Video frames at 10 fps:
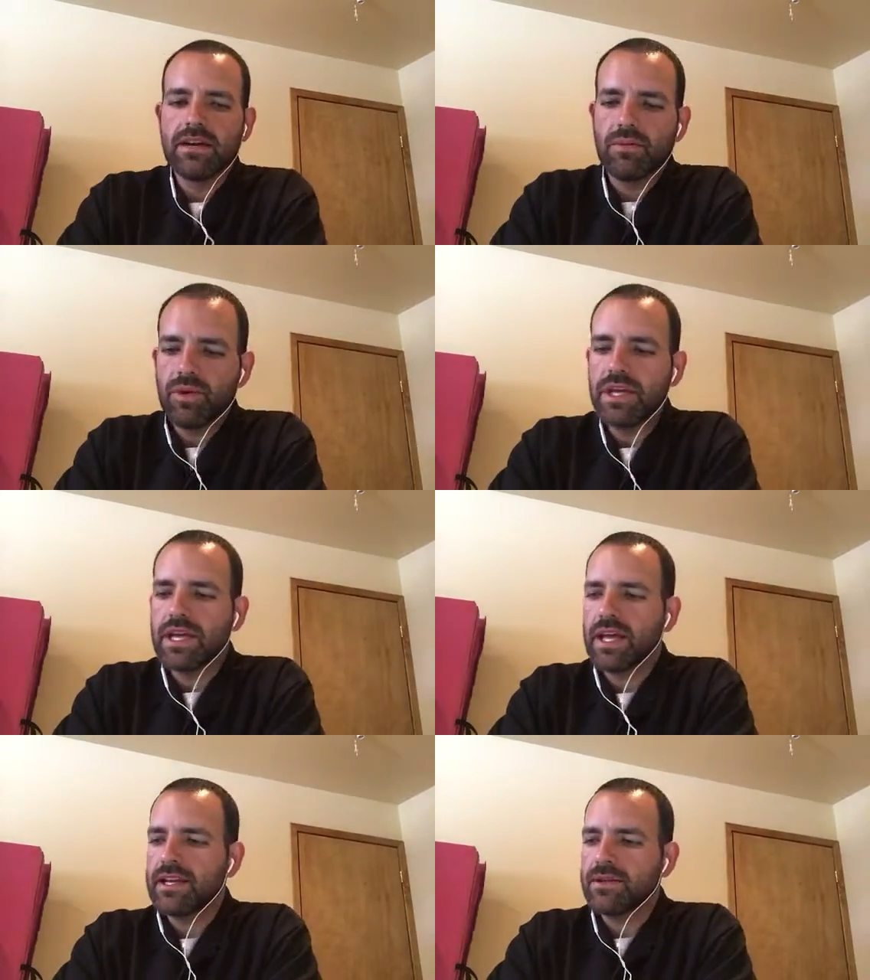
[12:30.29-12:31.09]
we
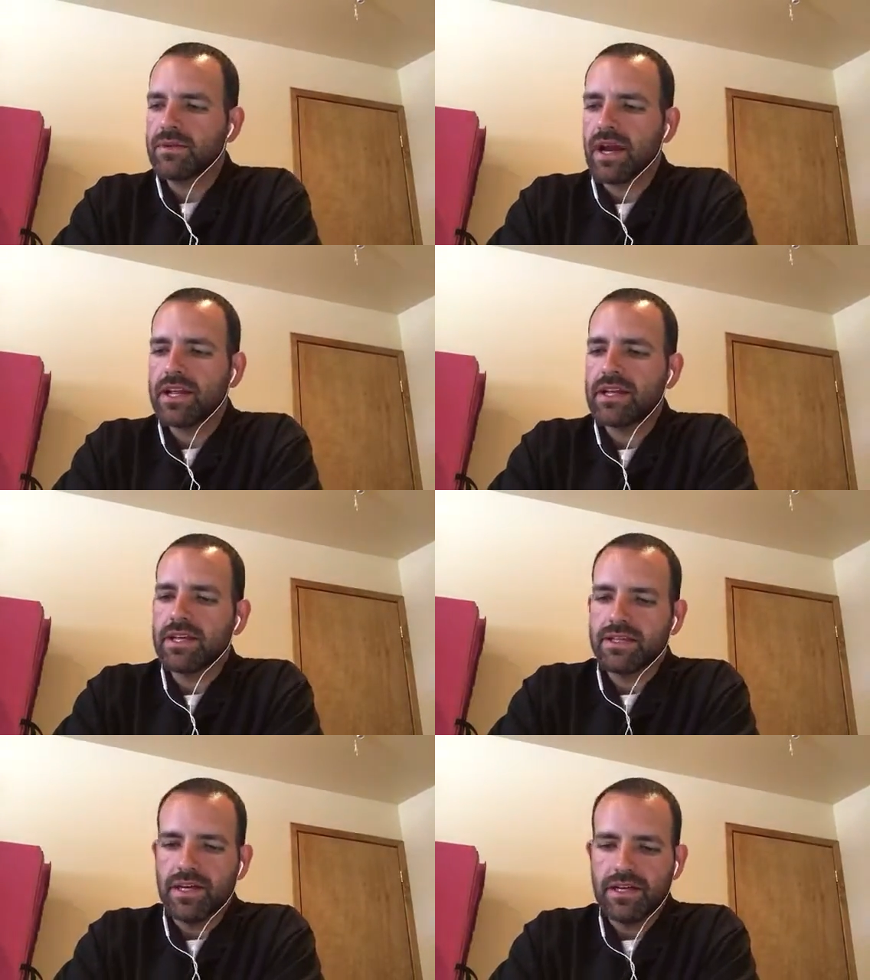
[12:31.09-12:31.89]
can
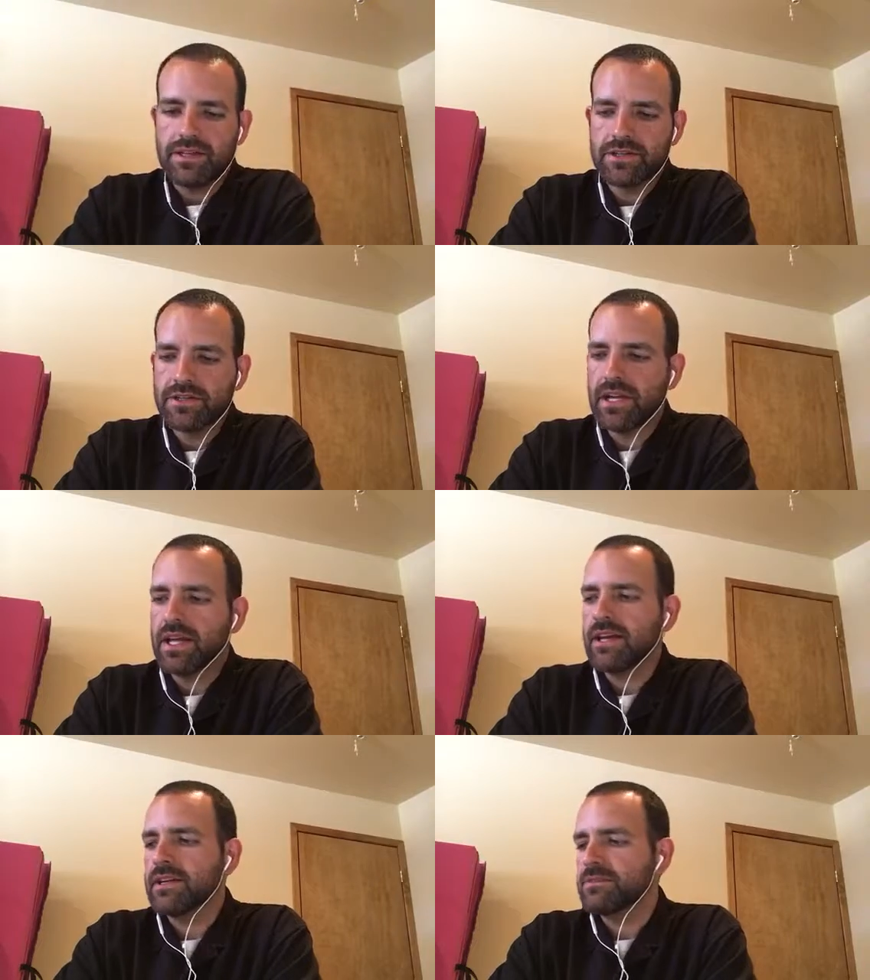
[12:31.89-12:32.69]
eradicate hunger
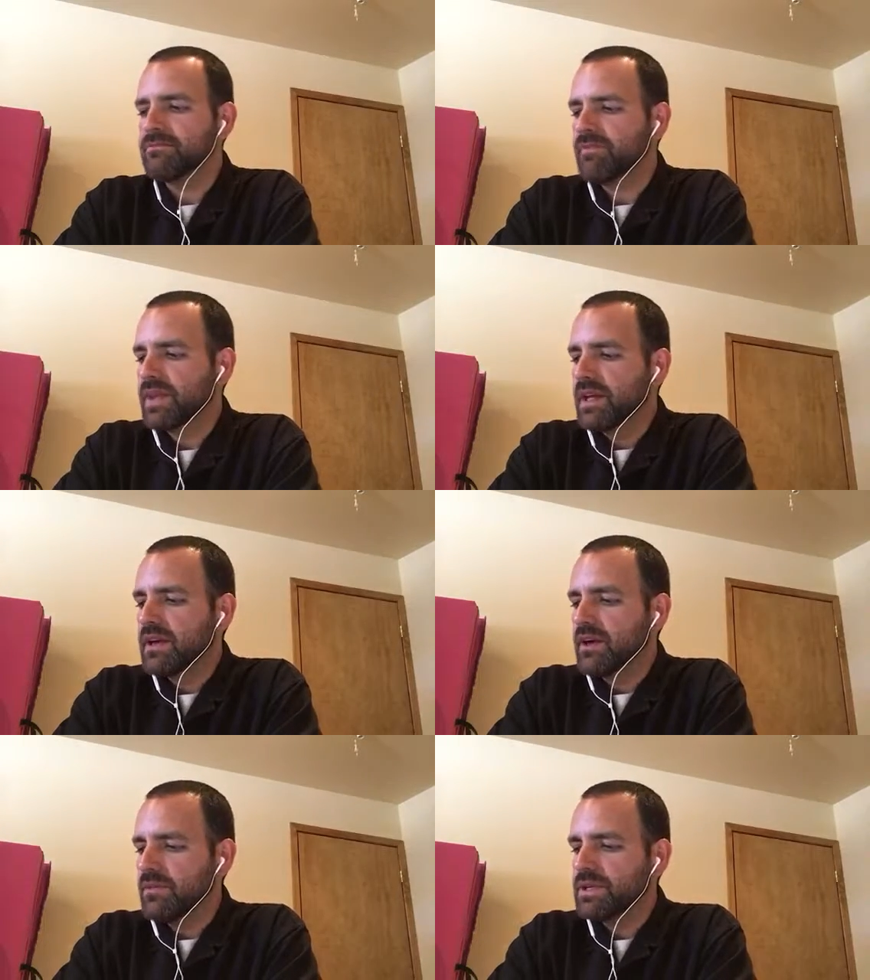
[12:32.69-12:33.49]
and
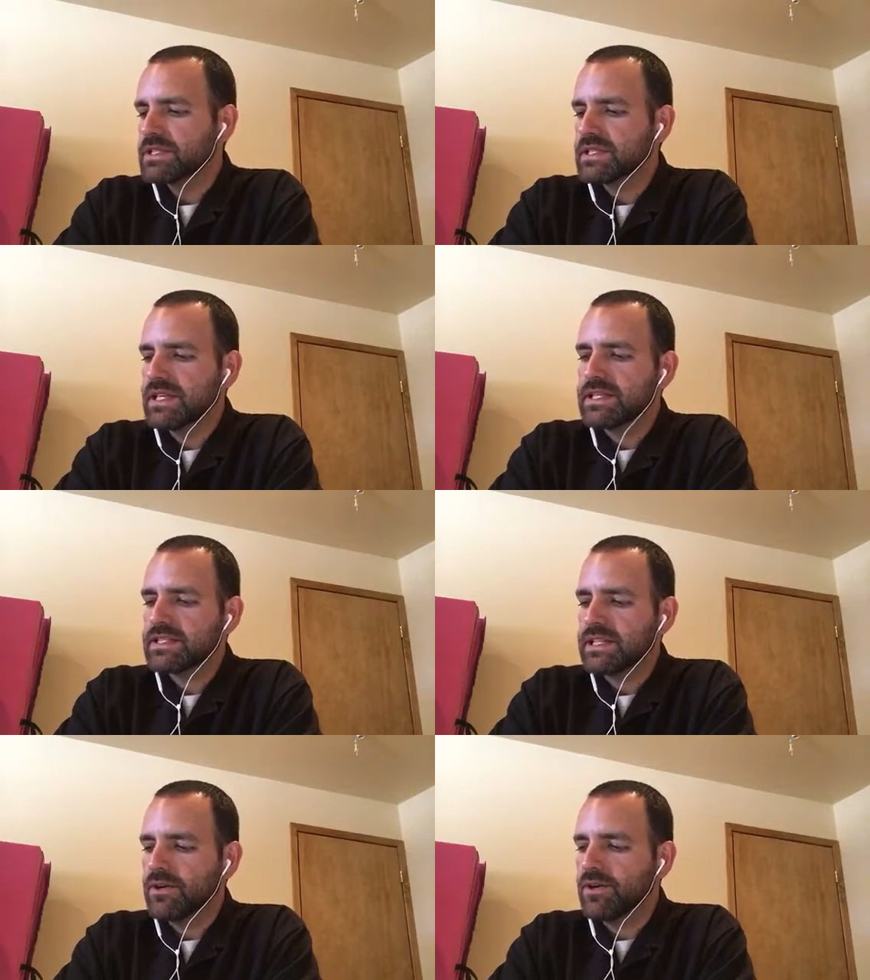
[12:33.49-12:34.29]

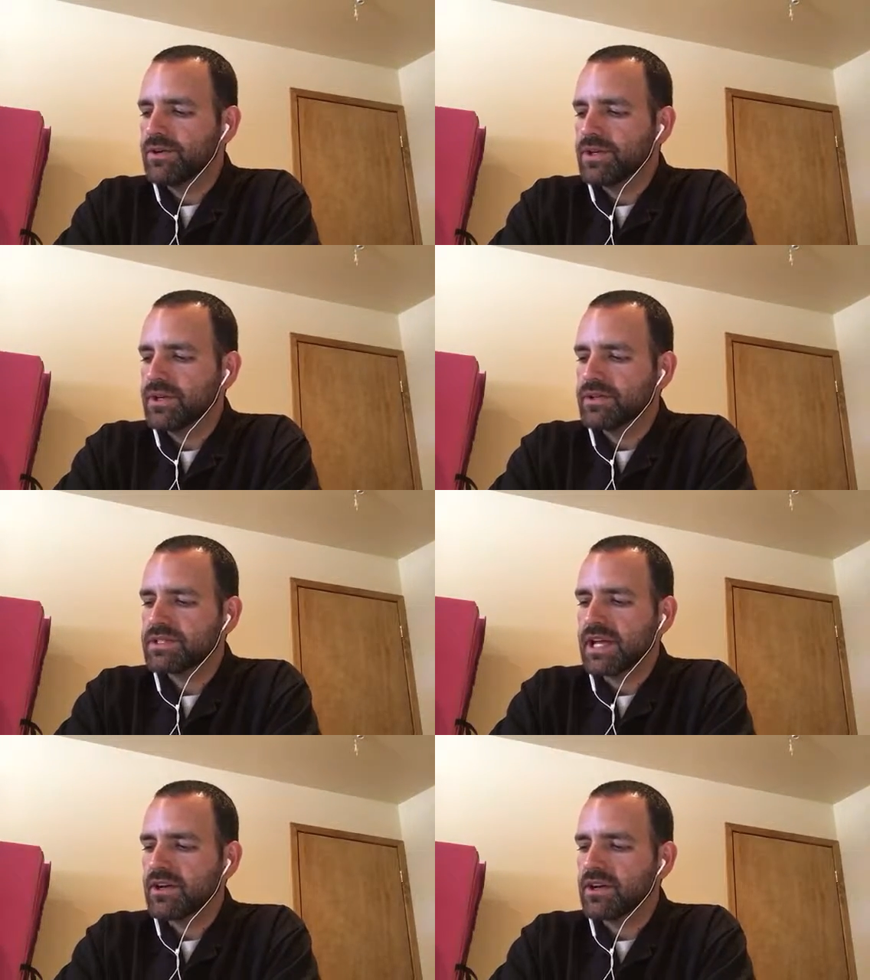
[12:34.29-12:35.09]
homelessness and all the other
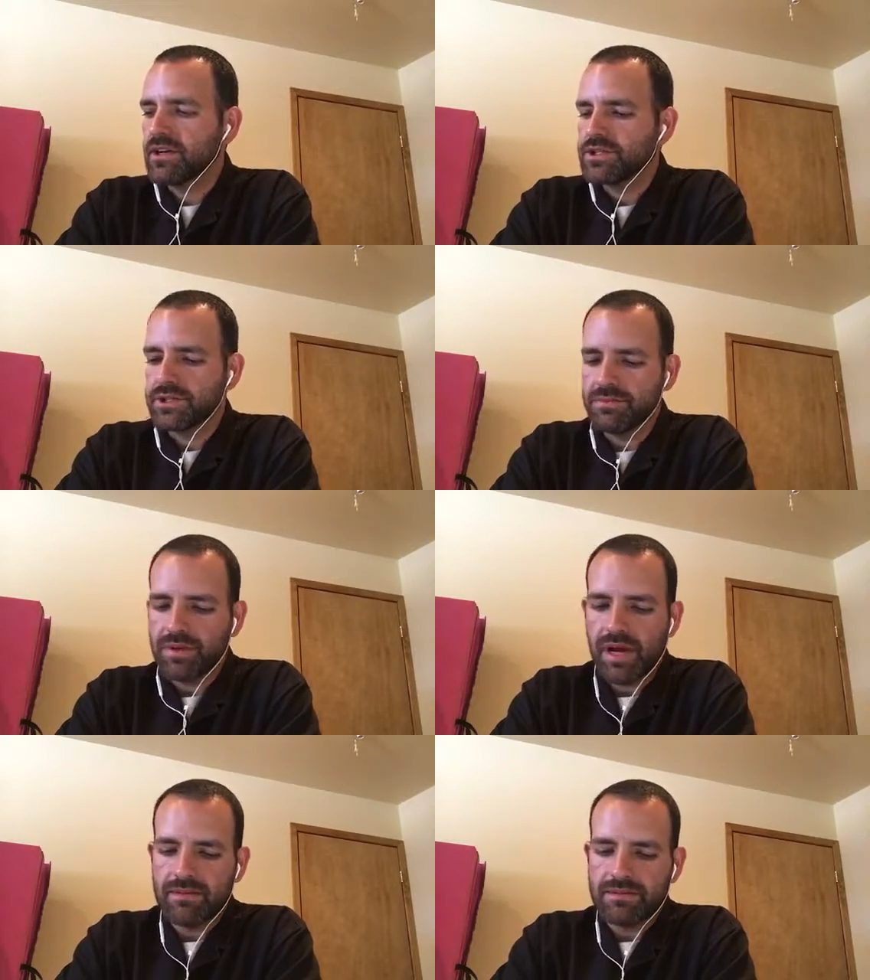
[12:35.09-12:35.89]
psychological
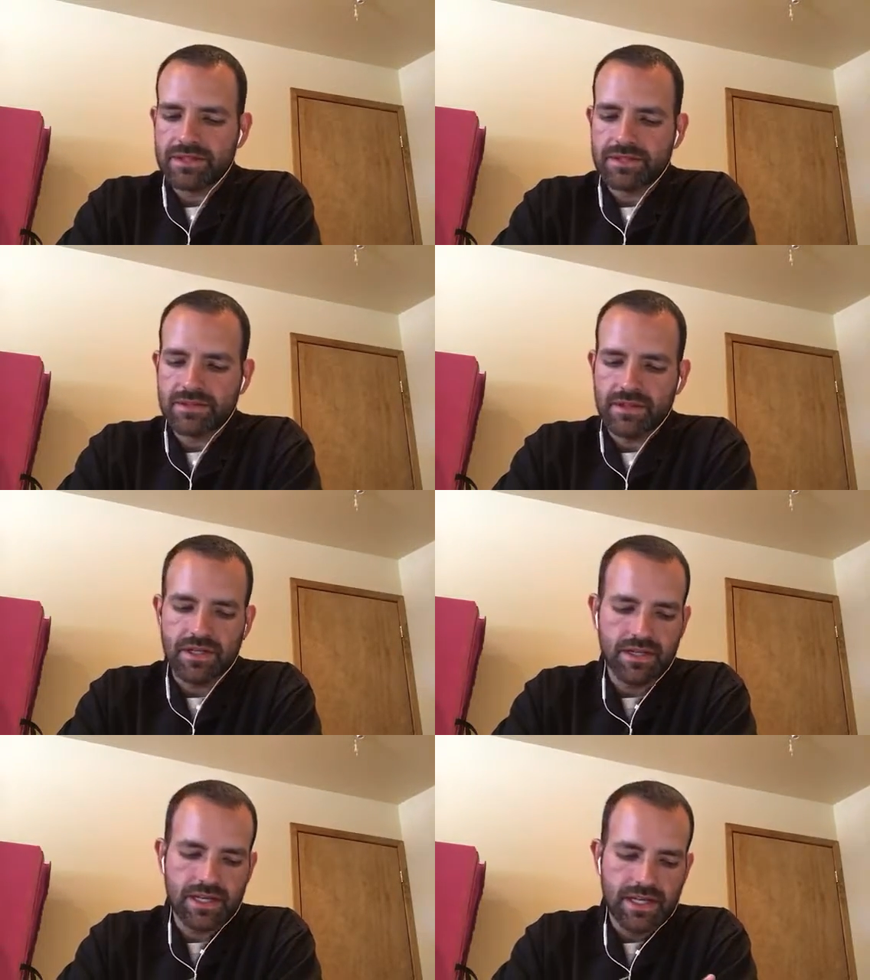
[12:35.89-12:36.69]
problems and so
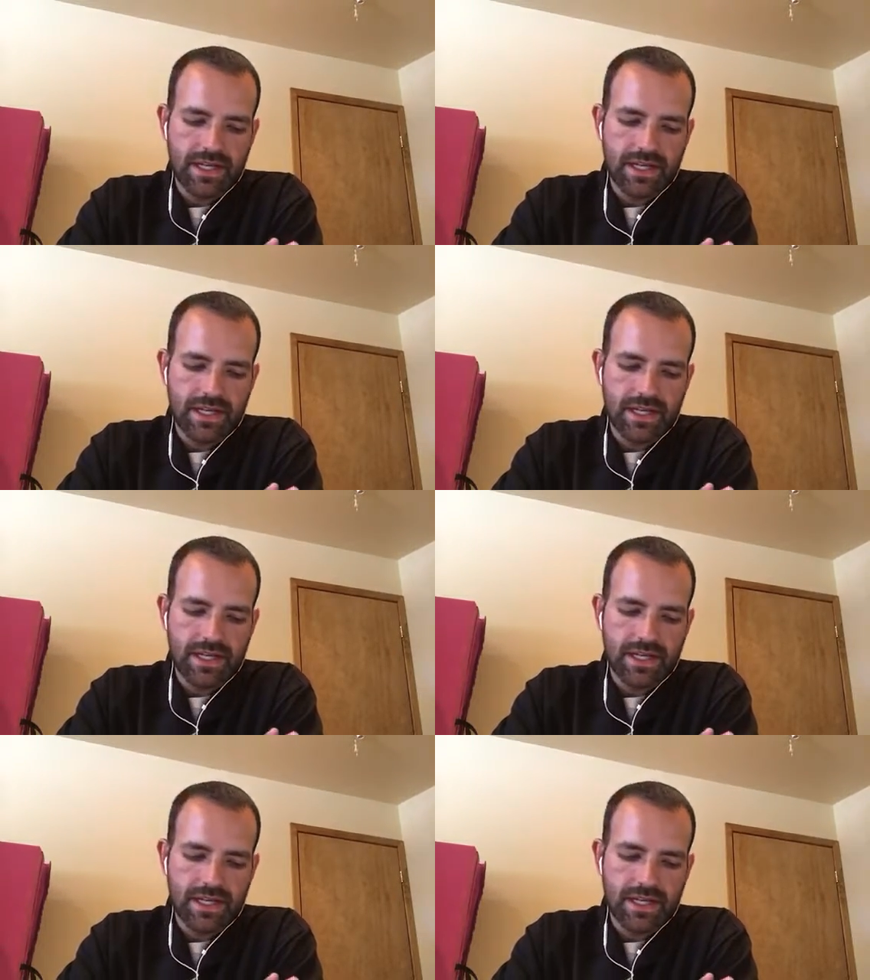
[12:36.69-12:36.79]
on